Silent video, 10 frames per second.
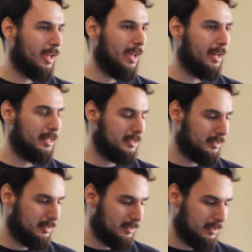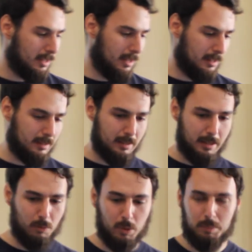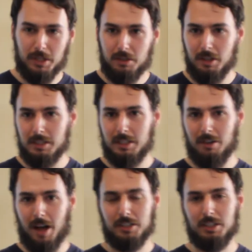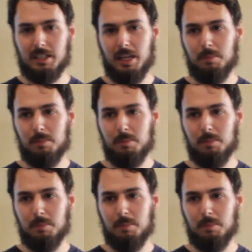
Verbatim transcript: And it would be good to not just